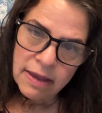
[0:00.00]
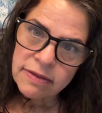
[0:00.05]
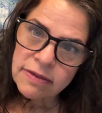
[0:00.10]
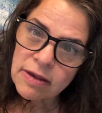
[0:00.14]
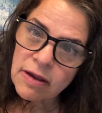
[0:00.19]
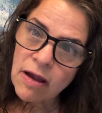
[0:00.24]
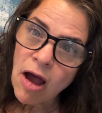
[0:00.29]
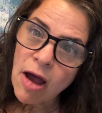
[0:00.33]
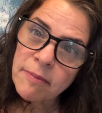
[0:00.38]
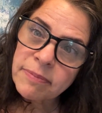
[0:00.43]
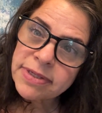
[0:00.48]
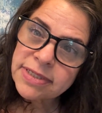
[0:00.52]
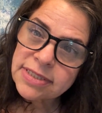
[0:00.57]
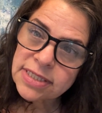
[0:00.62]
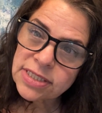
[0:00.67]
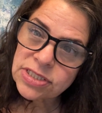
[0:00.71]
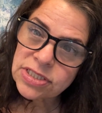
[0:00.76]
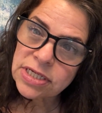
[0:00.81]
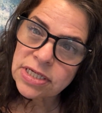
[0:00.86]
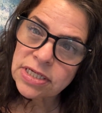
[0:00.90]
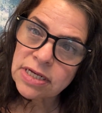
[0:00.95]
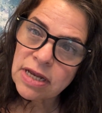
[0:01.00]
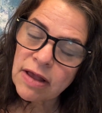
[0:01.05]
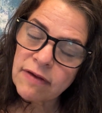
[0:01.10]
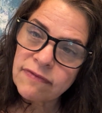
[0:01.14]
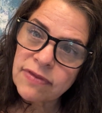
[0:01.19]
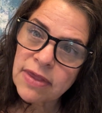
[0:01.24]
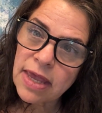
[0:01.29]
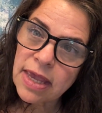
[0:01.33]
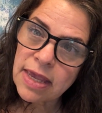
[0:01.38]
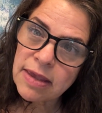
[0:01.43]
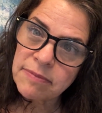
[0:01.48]
the composition of
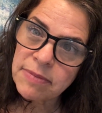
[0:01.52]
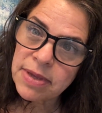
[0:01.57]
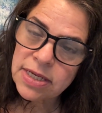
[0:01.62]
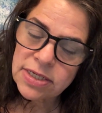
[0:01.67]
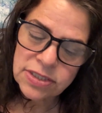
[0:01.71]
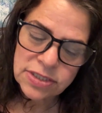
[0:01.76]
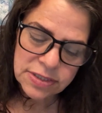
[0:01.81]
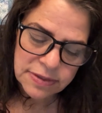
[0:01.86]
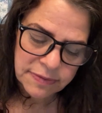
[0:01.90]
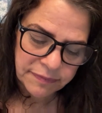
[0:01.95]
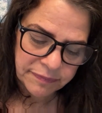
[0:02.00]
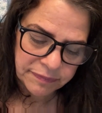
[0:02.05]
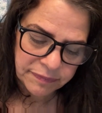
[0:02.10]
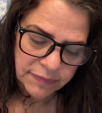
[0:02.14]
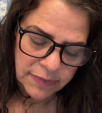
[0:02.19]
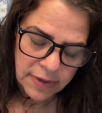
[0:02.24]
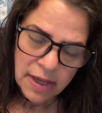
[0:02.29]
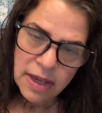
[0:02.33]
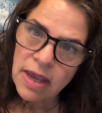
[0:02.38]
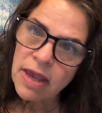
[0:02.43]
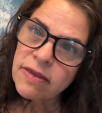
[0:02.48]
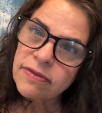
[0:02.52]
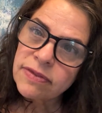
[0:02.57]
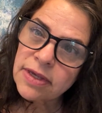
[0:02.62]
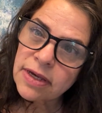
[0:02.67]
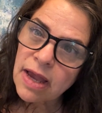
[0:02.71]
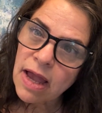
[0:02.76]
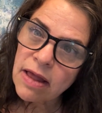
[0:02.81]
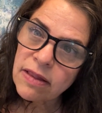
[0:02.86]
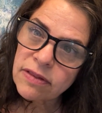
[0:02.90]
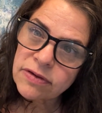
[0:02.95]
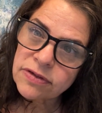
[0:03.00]
the image, the
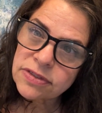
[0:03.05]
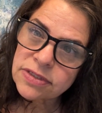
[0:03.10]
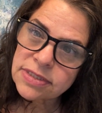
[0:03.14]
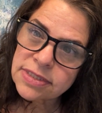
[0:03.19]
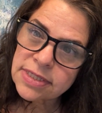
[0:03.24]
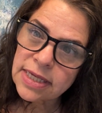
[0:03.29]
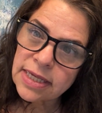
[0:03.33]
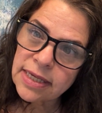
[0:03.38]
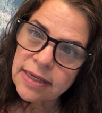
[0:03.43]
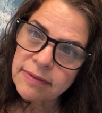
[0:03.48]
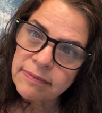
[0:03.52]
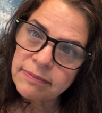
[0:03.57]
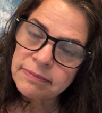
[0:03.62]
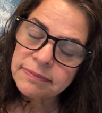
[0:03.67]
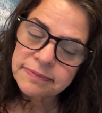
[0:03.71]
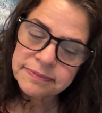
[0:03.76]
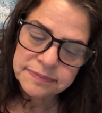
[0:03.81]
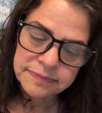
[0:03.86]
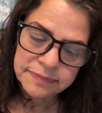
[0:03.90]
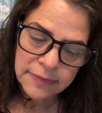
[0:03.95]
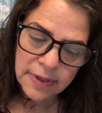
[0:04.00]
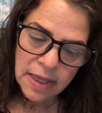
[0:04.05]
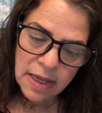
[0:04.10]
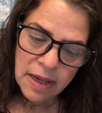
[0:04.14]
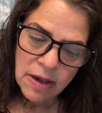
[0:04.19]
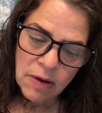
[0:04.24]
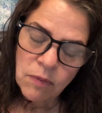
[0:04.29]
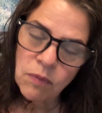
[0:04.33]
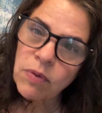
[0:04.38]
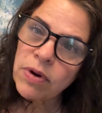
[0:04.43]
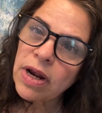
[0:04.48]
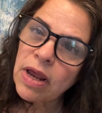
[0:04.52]
color scheme,
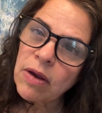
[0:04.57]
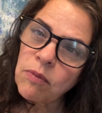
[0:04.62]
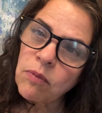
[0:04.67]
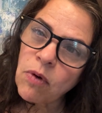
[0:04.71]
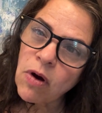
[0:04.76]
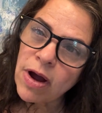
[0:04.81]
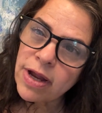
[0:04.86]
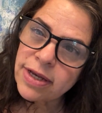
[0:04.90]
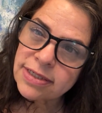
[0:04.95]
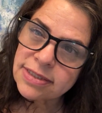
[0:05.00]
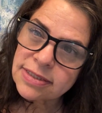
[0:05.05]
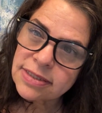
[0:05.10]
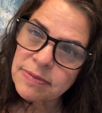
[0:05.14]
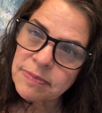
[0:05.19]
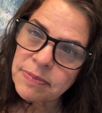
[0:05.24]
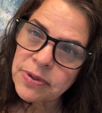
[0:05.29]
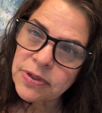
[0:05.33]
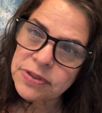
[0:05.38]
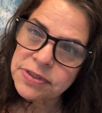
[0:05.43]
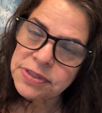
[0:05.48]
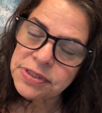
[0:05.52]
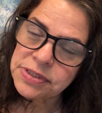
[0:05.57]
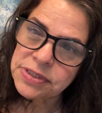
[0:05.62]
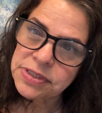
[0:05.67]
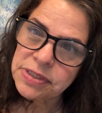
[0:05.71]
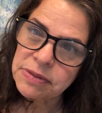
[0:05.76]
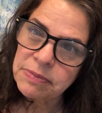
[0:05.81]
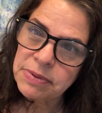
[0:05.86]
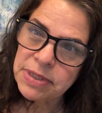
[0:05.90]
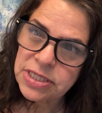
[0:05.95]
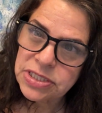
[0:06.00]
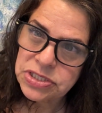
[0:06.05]
what I want the person
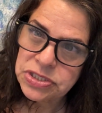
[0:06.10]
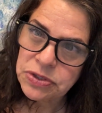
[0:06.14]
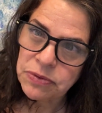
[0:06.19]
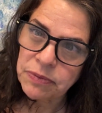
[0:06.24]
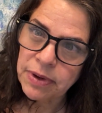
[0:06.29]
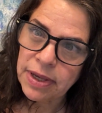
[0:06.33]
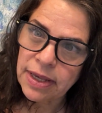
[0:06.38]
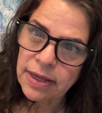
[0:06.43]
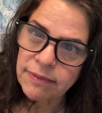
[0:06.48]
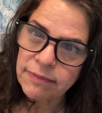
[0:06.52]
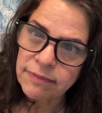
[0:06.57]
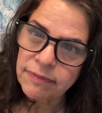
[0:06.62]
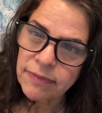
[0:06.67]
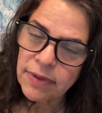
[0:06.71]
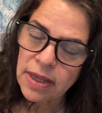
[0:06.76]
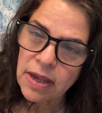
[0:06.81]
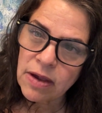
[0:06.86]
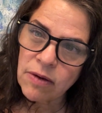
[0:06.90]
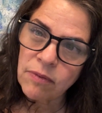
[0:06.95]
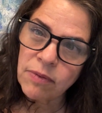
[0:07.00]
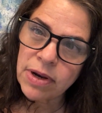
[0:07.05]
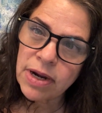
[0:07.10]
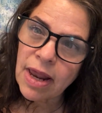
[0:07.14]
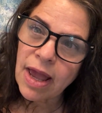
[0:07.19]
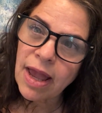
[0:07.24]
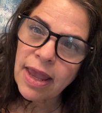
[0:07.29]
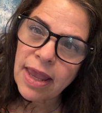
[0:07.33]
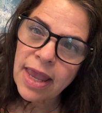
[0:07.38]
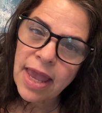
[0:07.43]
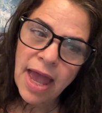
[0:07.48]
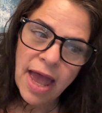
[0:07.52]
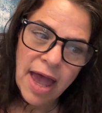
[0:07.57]
to be doing. When
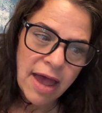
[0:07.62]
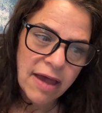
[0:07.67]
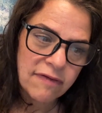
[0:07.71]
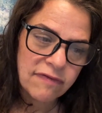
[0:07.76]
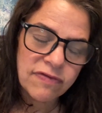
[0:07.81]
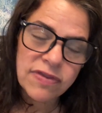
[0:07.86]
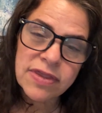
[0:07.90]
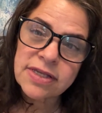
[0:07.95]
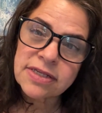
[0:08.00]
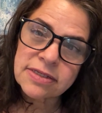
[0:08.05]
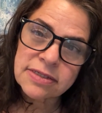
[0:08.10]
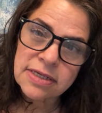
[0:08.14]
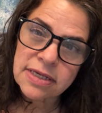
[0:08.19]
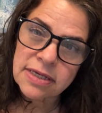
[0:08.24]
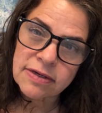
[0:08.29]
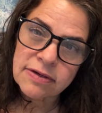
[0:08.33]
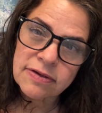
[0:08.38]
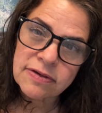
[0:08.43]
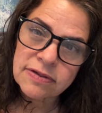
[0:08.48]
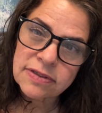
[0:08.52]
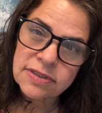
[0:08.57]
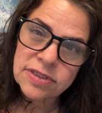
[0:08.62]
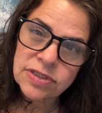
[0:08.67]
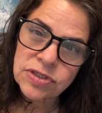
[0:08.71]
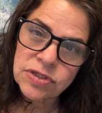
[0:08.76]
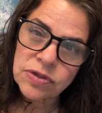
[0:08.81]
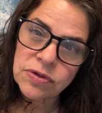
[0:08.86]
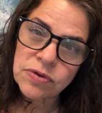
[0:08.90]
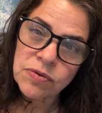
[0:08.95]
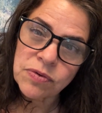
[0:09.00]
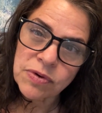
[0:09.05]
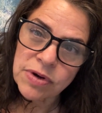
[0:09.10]
I have the skills
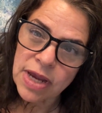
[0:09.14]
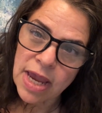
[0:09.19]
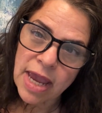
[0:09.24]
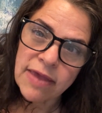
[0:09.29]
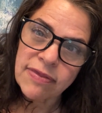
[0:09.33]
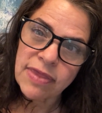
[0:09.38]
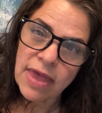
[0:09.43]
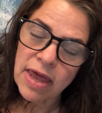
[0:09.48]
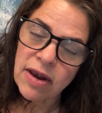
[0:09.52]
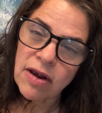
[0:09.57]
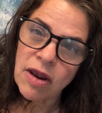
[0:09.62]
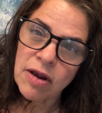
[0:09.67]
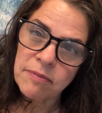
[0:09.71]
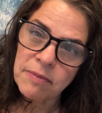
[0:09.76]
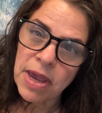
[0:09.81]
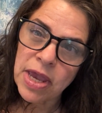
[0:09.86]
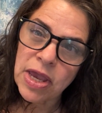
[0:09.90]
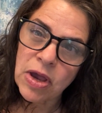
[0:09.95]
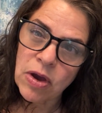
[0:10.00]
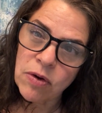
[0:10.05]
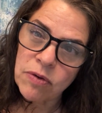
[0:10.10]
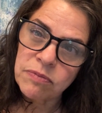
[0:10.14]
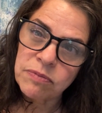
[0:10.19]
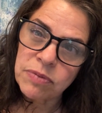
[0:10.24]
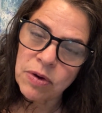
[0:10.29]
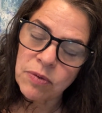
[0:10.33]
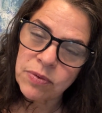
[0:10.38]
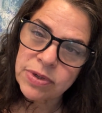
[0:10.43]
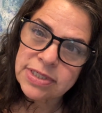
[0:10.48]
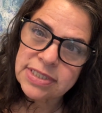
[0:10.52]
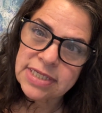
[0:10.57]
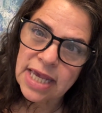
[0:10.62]
to create that on my own, but
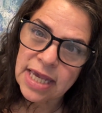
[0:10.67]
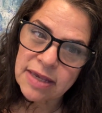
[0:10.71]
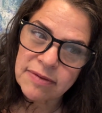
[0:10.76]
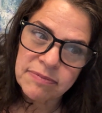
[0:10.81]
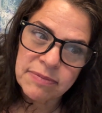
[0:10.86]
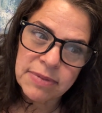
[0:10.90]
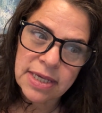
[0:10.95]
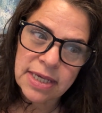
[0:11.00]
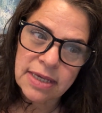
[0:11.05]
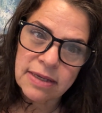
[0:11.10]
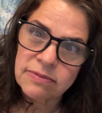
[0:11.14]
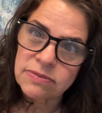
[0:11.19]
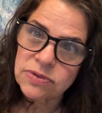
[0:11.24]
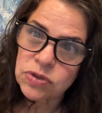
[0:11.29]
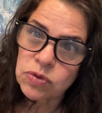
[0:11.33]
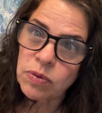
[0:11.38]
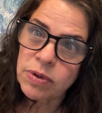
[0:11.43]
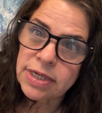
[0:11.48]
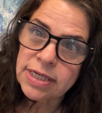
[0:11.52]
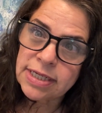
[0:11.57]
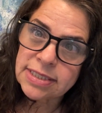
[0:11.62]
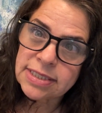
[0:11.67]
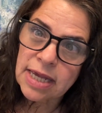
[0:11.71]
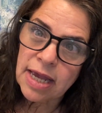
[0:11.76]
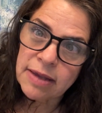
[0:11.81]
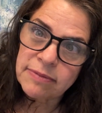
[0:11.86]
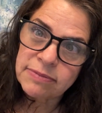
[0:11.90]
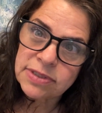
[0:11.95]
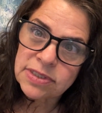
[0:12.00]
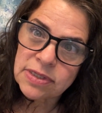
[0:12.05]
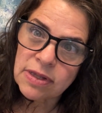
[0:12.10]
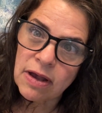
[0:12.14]
would take me 20
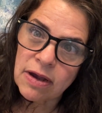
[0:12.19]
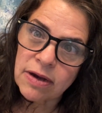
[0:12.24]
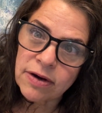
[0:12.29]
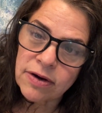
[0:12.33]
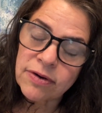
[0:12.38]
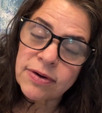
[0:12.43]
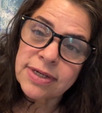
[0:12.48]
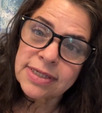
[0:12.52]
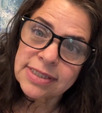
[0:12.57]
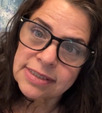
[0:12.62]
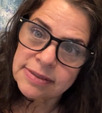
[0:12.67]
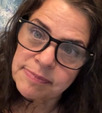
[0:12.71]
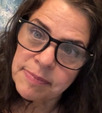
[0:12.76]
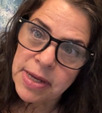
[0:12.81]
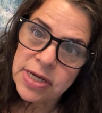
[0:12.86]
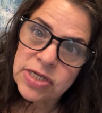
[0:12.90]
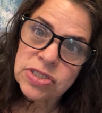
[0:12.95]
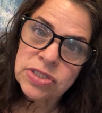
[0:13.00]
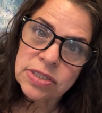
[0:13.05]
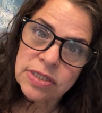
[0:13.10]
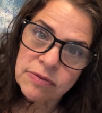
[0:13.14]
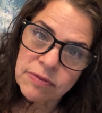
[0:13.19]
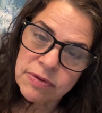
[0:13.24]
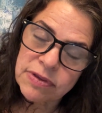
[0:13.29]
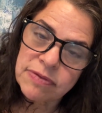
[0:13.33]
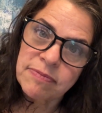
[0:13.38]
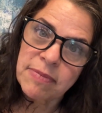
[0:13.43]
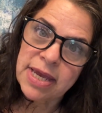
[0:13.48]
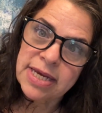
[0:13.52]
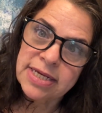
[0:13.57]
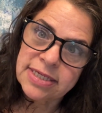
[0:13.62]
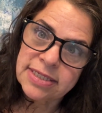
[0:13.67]
times longer, especially with
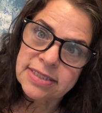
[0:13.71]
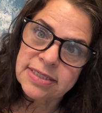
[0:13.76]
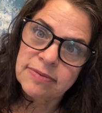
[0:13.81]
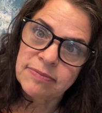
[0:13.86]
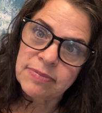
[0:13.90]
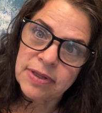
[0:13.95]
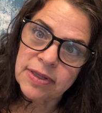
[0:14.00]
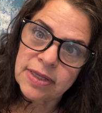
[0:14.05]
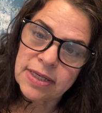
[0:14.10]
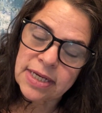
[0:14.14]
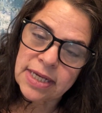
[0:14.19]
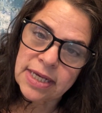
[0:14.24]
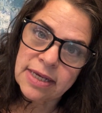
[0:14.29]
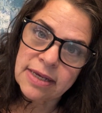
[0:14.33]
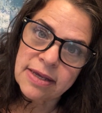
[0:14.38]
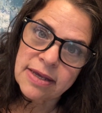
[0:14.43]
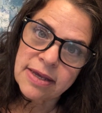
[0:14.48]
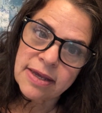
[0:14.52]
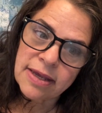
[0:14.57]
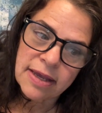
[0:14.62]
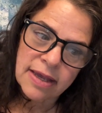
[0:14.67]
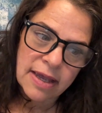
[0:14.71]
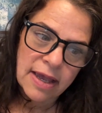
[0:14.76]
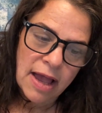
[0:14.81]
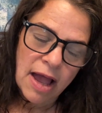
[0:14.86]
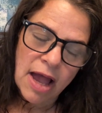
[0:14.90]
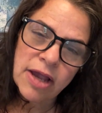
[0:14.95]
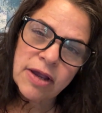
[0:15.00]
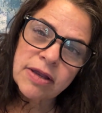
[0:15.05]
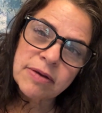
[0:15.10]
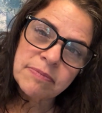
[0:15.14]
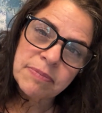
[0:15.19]
my disability,
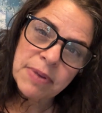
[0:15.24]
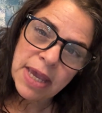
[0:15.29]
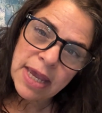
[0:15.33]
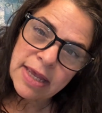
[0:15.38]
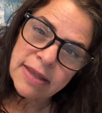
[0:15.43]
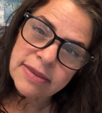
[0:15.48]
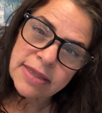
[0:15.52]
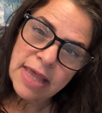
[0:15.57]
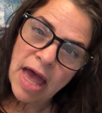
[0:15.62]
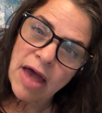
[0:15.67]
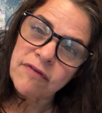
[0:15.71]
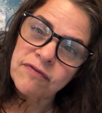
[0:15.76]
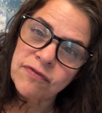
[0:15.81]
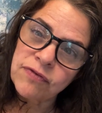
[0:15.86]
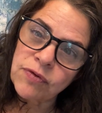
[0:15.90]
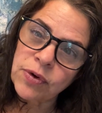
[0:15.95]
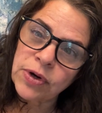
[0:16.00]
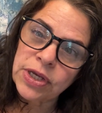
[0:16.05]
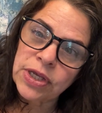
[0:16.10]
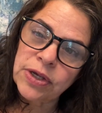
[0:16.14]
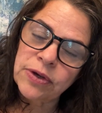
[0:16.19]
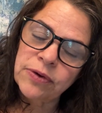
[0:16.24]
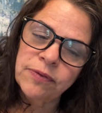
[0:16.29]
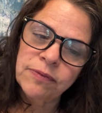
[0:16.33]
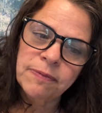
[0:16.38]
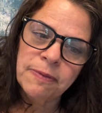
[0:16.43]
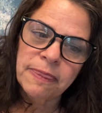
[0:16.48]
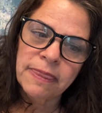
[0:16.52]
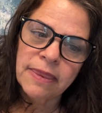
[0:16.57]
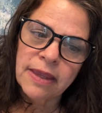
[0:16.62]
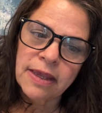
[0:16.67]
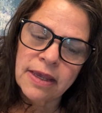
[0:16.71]
I could paint that for you,
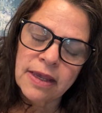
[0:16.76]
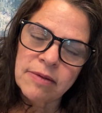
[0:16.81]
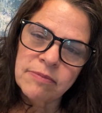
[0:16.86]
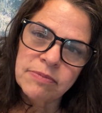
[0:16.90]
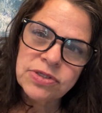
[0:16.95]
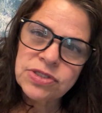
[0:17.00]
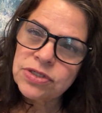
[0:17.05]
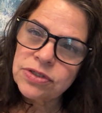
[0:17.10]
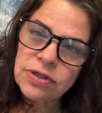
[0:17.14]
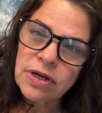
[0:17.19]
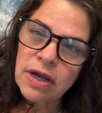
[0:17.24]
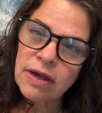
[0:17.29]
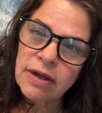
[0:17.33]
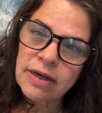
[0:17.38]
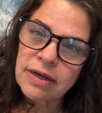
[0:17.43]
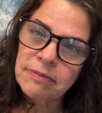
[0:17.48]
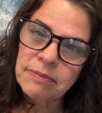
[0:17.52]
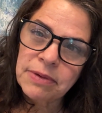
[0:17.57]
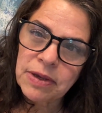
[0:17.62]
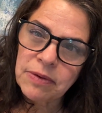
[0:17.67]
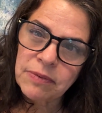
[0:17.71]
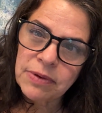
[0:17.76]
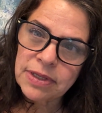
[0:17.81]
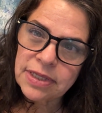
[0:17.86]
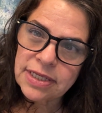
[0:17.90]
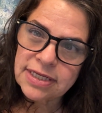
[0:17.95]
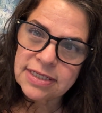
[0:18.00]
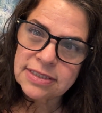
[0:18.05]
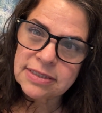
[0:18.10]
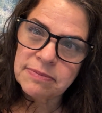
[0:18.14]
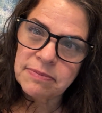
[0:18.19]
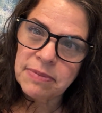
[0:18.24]
but you're not going to be
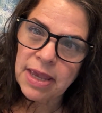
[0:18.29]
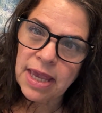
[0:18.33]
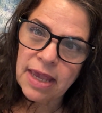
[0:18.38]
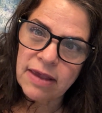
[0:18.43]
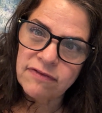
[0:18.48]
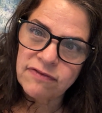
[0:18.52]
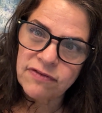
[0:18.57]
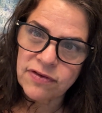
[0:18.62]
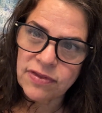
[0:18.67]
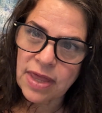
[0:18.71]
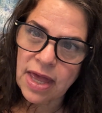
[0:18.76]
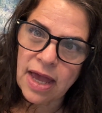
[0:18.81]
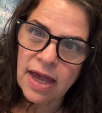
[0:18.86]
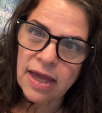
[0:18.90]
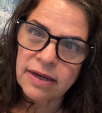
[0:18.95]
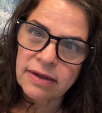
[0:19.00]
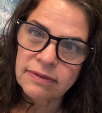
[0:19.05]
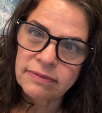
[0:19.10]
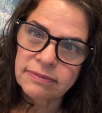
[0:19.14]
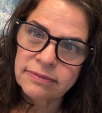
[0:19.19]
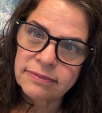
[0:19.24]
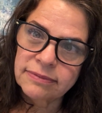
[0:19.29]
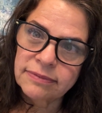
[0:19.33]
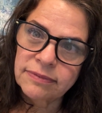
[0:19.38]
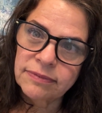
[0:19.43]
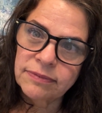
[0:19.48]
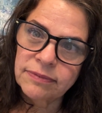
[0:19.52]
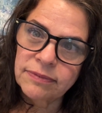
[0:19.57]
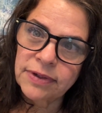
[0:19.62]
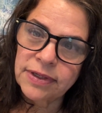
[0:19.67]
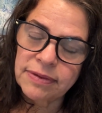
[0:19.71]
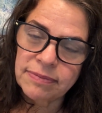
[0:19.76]
willing to pay for that
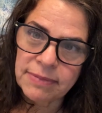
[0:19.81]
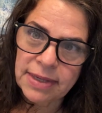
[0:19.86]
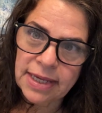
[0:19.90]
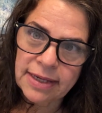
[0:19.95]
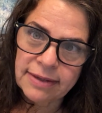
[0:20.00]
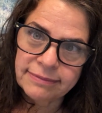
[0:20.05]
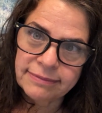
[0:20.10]
with me.